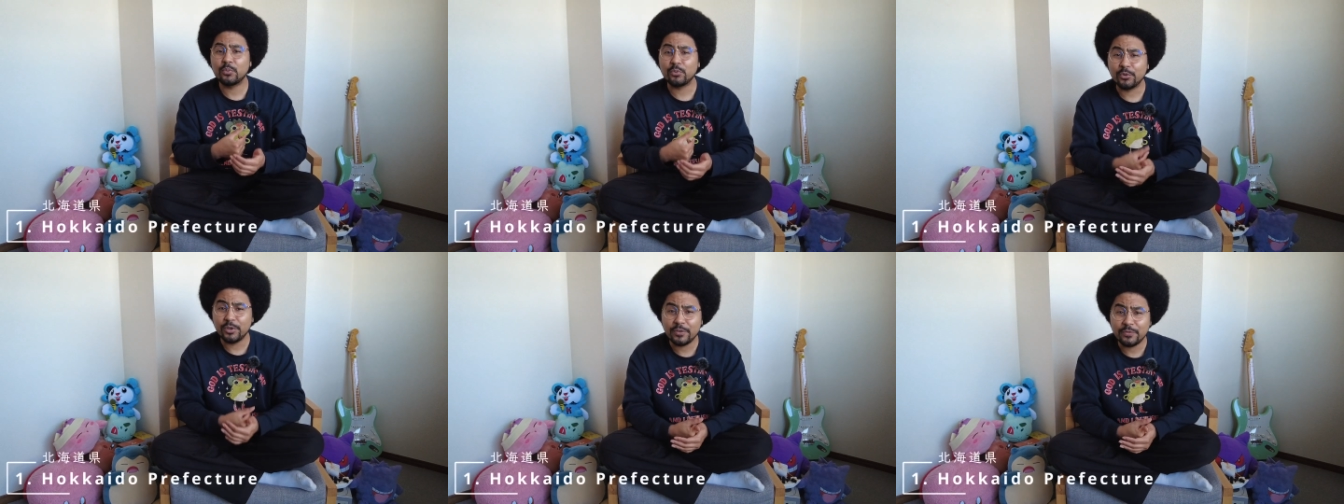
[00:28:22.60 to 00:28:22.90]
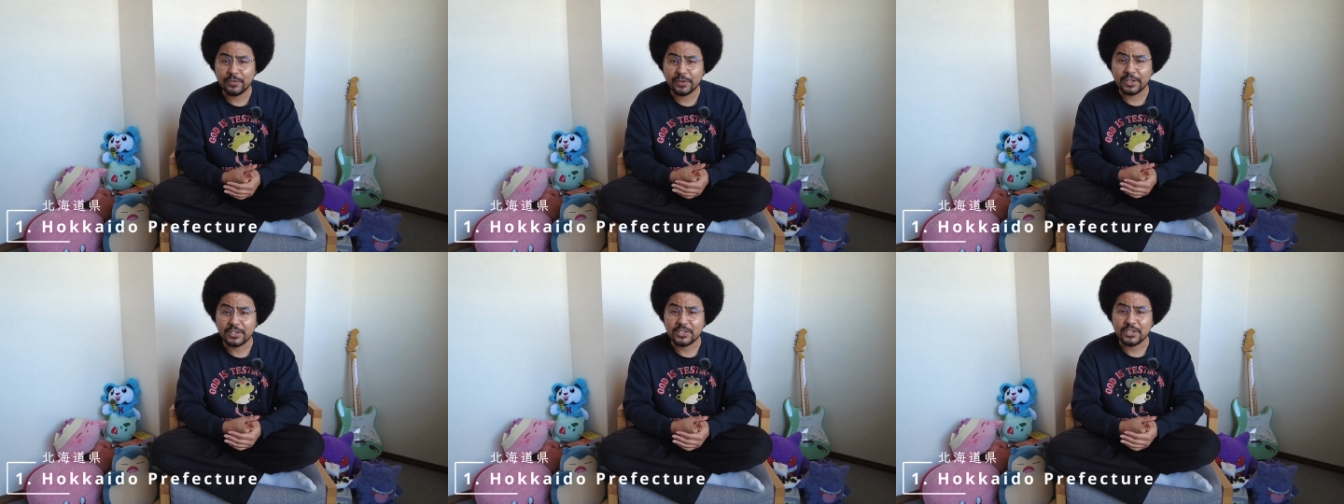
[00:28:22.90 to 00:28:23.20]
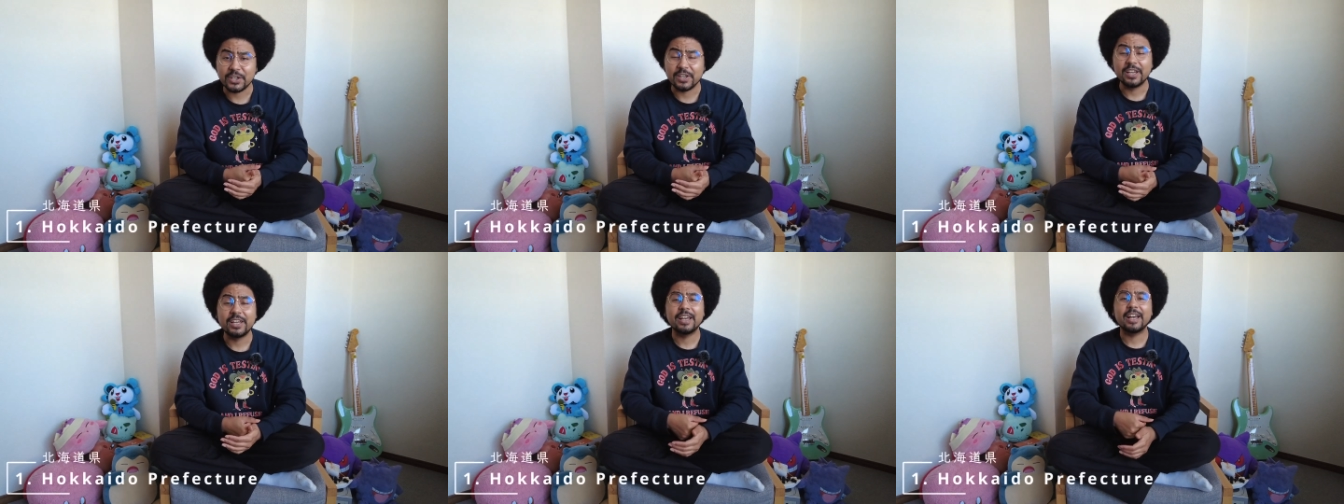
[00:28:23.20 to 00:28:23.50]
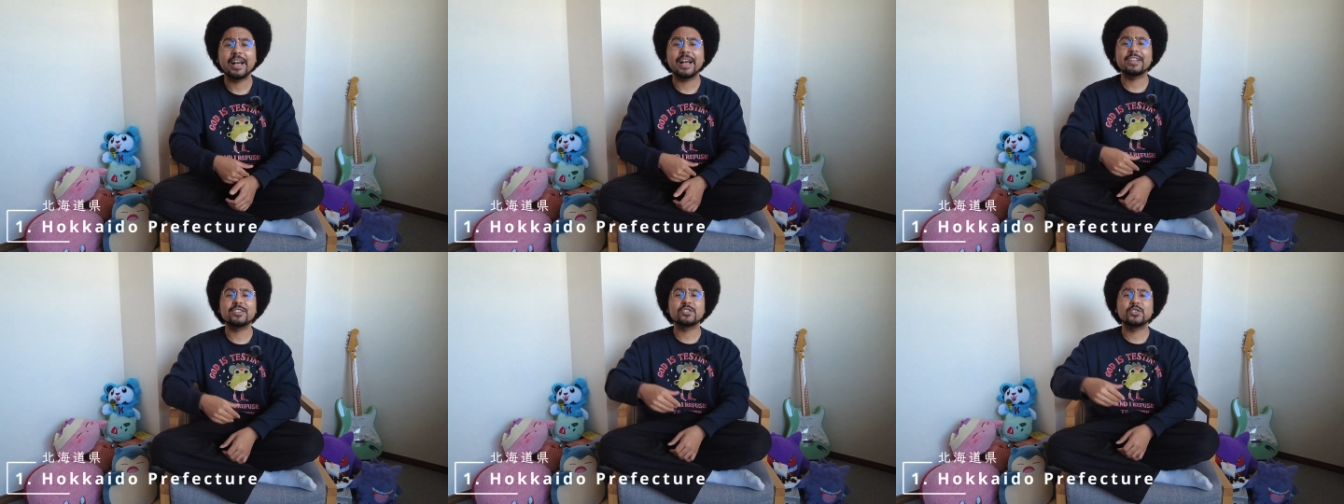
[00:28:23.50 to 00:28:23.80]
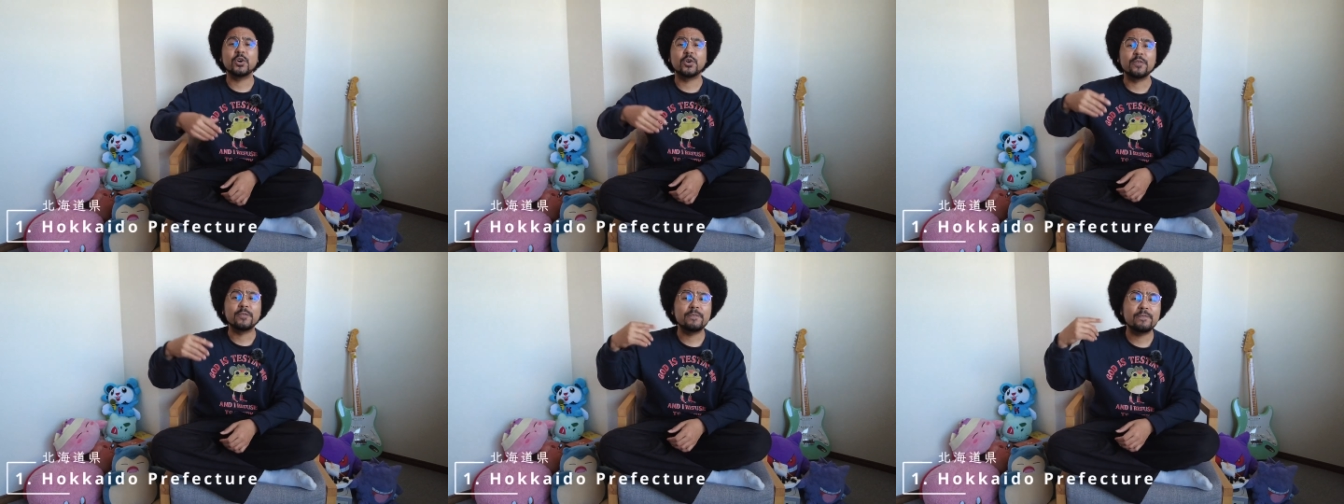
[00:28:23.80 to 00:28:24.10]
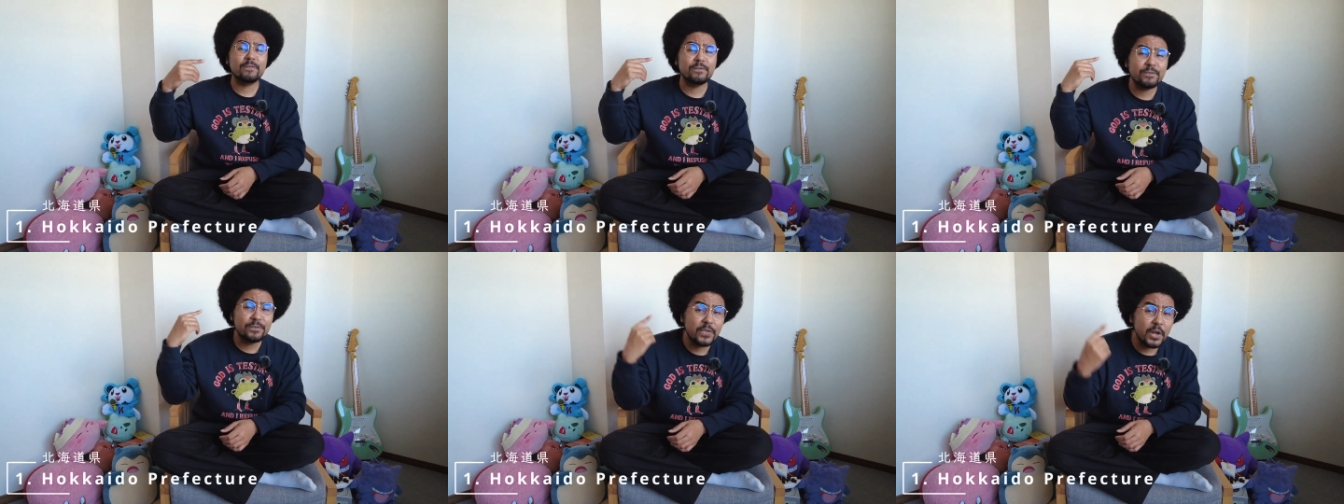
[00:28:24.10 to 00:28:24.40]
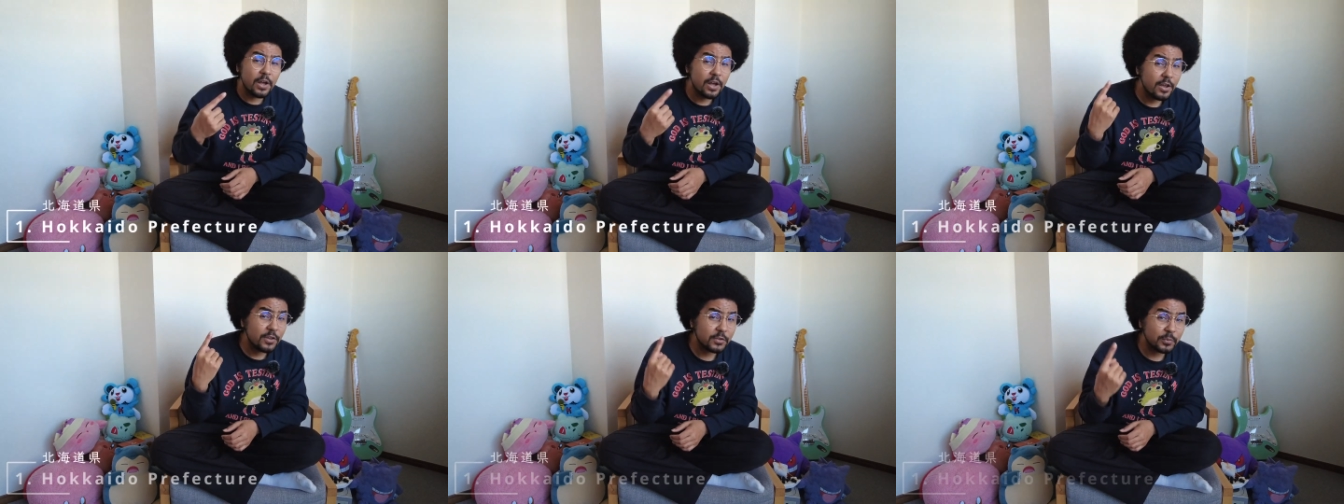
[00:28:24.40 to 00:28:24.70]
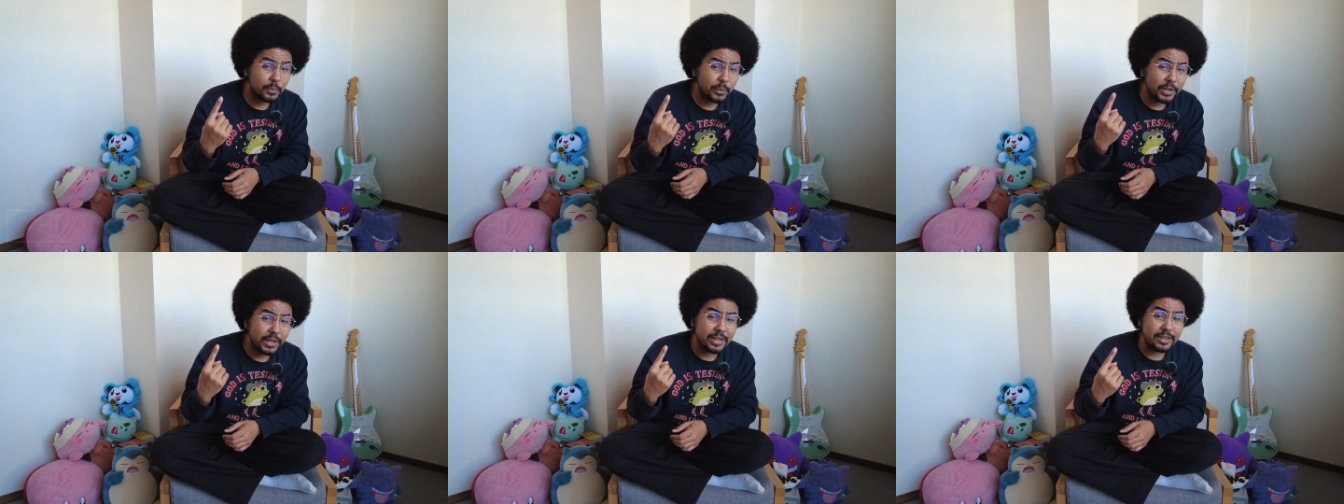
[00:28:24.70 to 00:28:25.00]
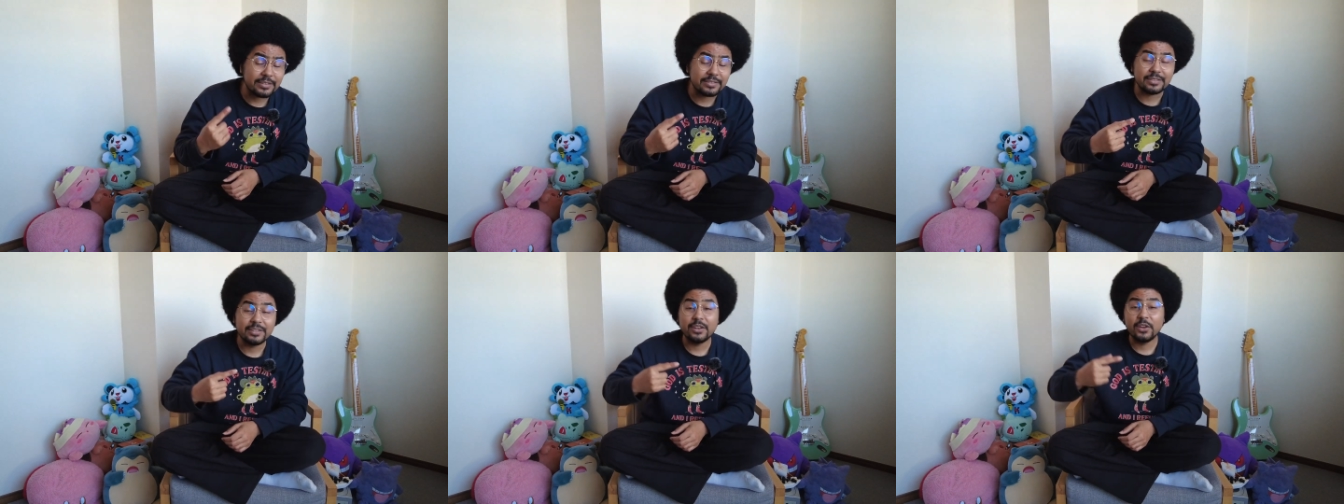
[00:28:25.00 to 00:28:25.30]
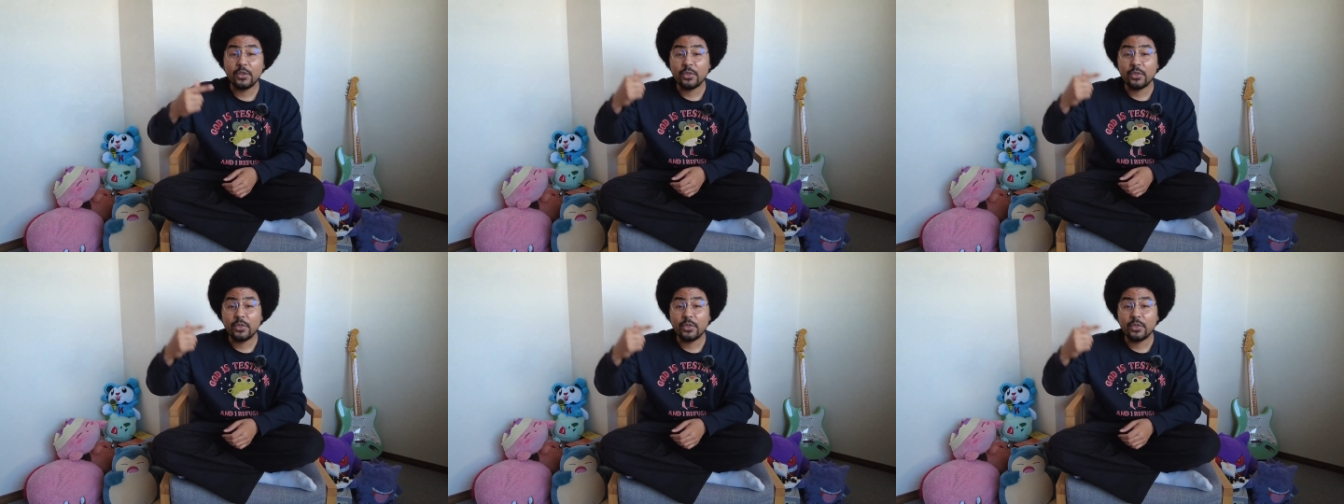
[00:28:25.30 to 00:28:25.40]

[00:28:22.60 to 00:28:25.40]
Prefecture has got first place,